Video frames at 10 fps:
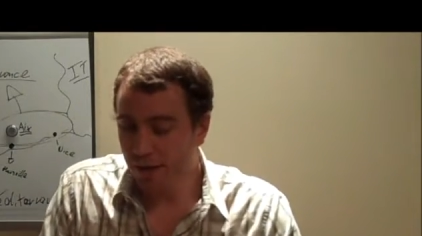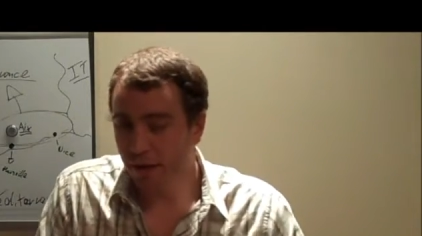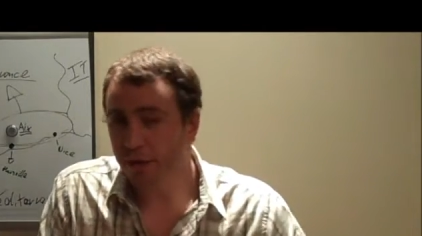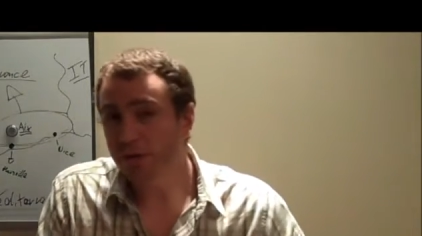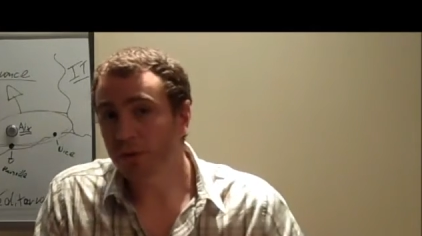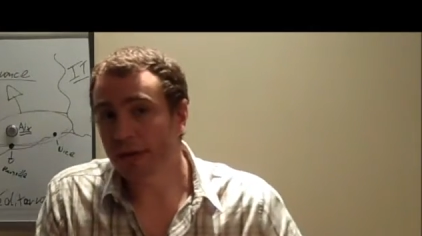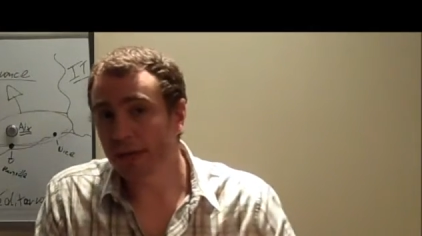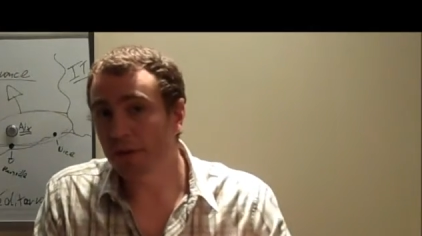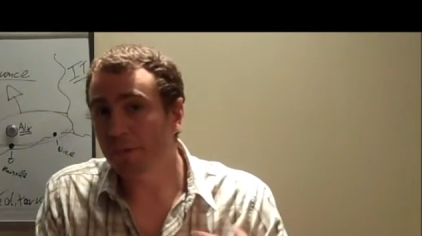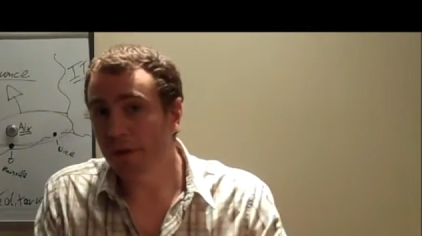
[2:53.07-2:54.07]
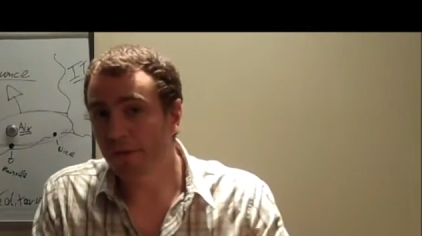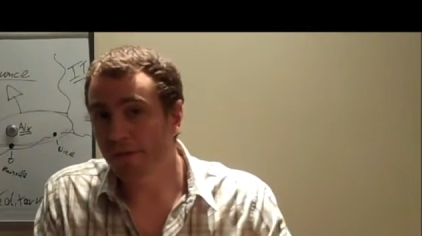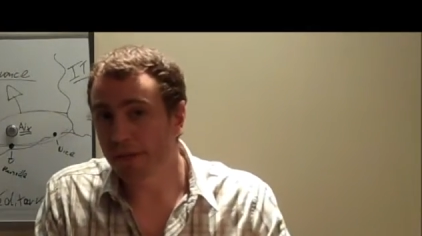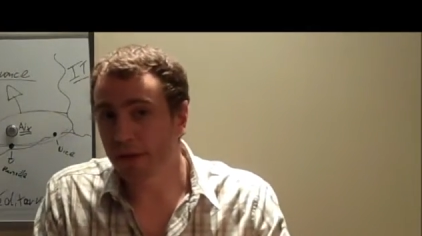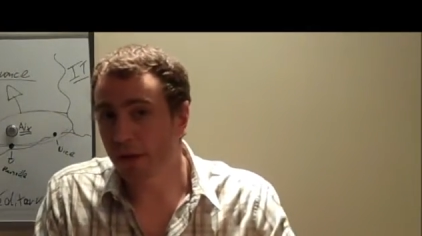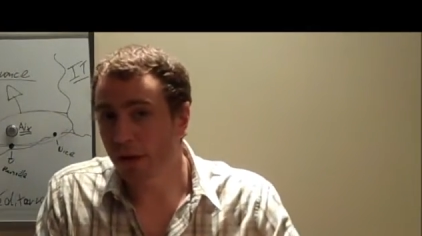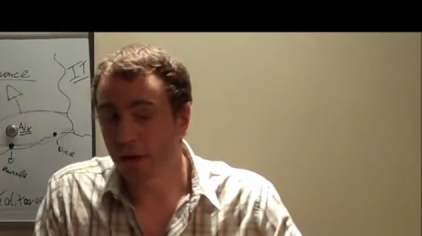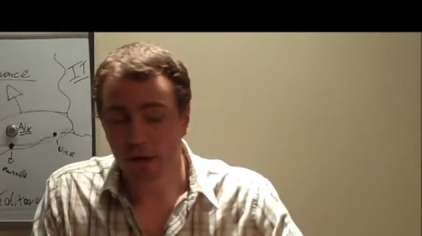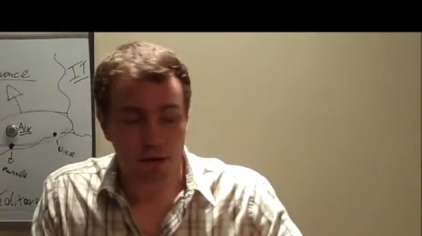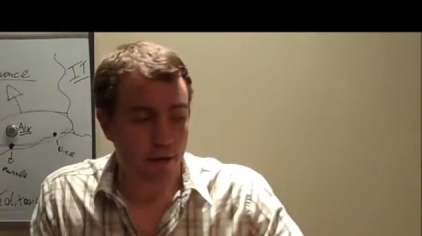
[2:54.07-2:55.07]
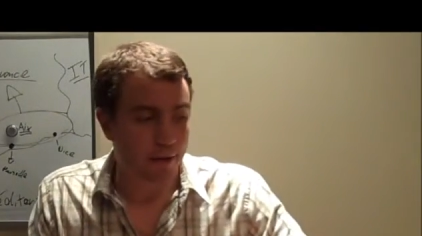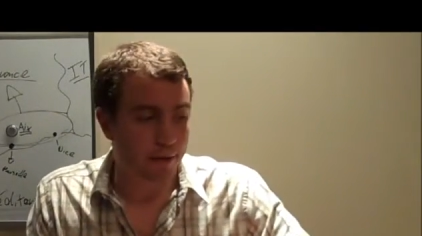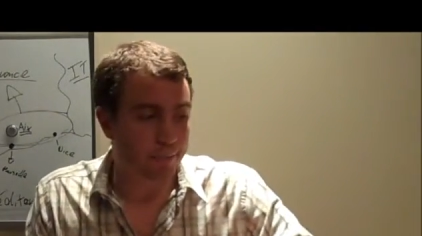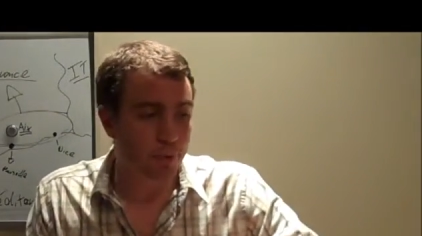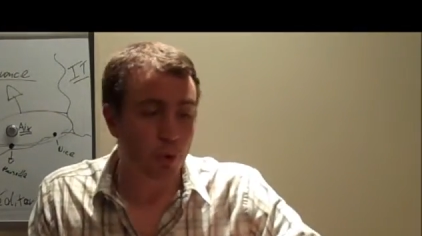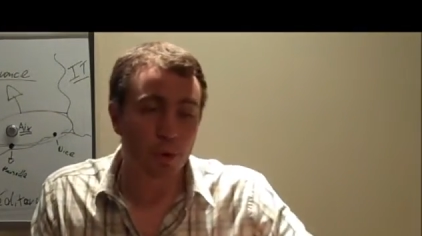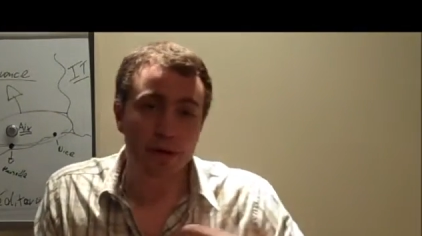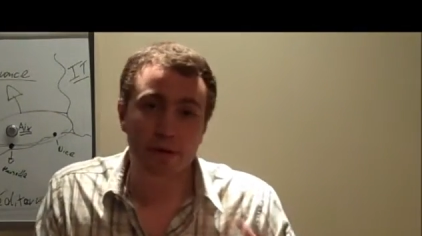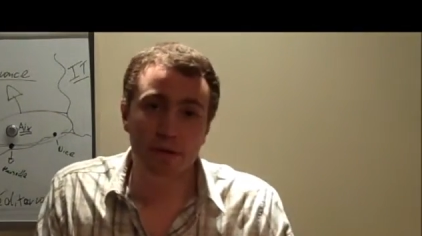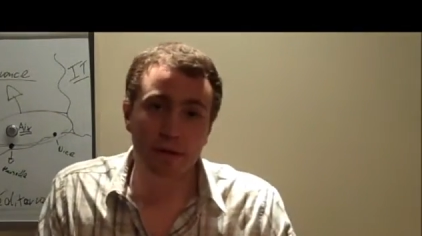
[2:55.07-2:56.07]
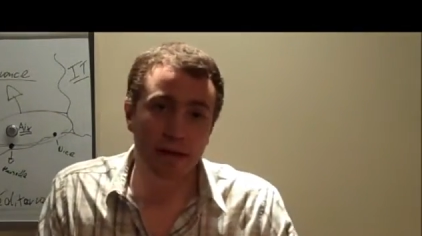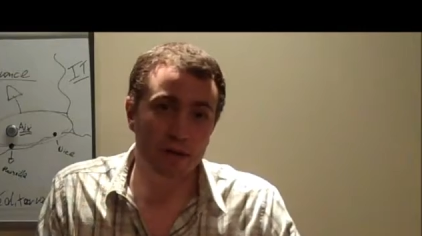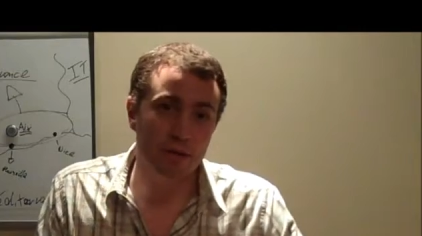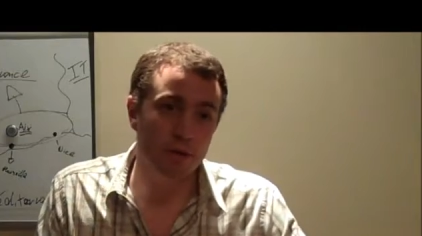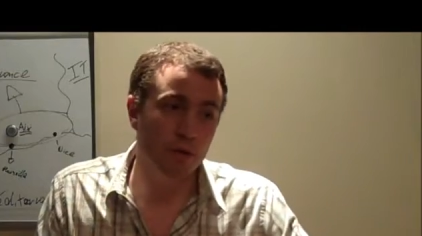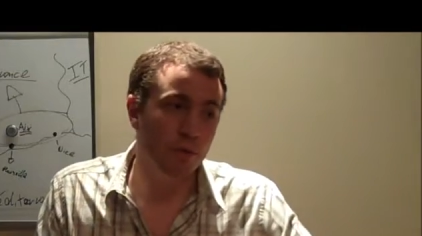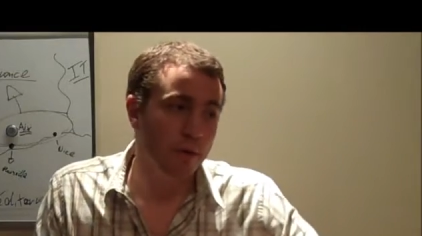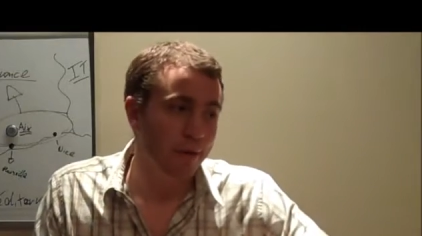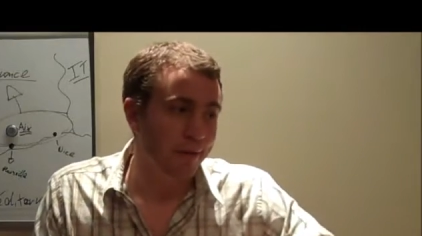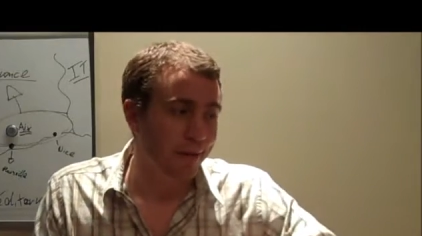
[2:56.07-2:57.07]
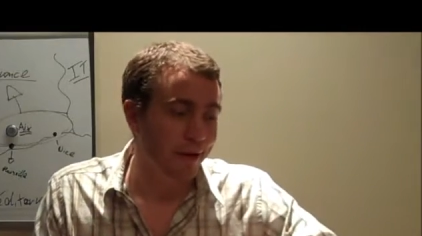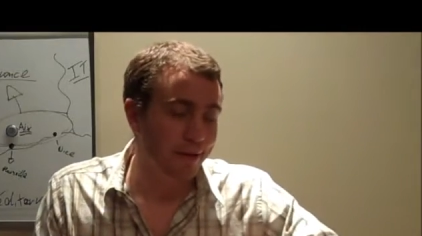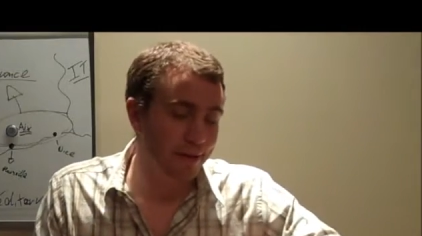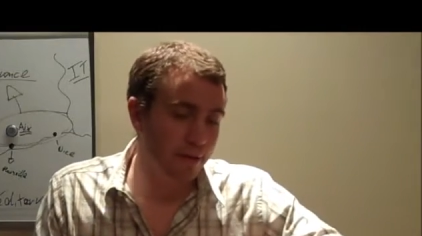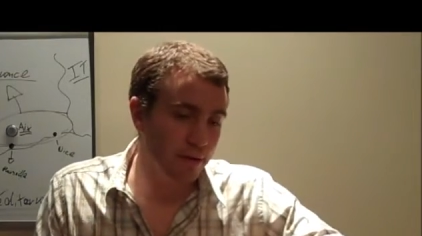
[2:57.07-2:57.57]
I'm also getting a bit of vanilla, going into that not